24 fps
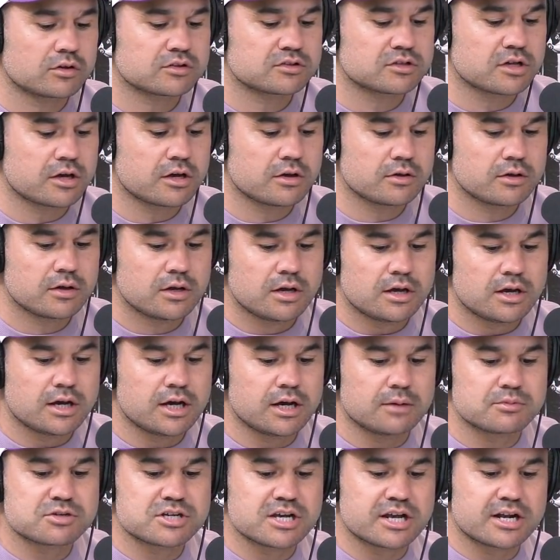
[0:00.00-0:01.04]
So
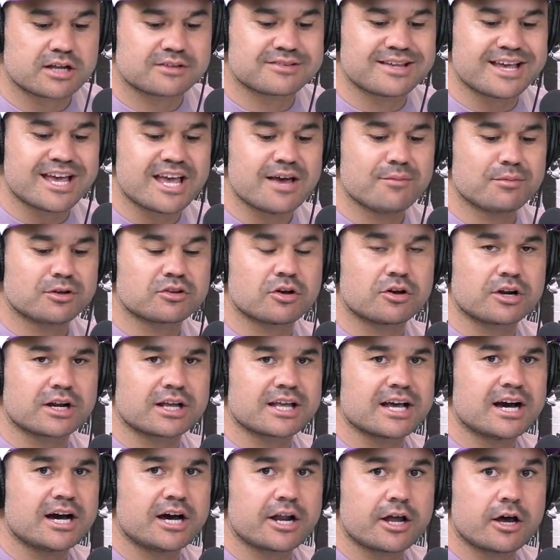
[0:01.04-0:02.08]
shout out to Emma
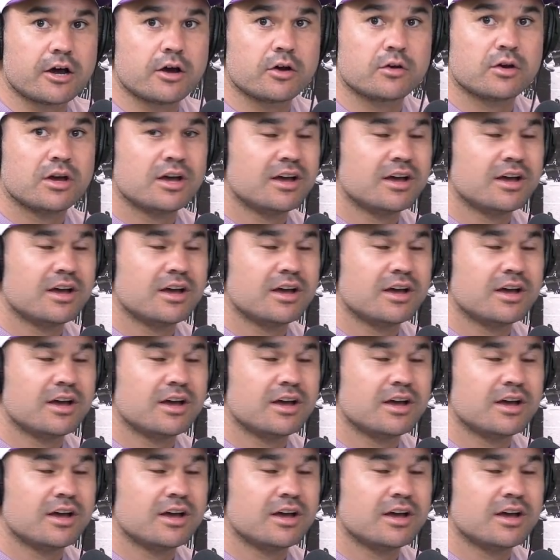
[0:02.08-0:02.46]
Tonegado.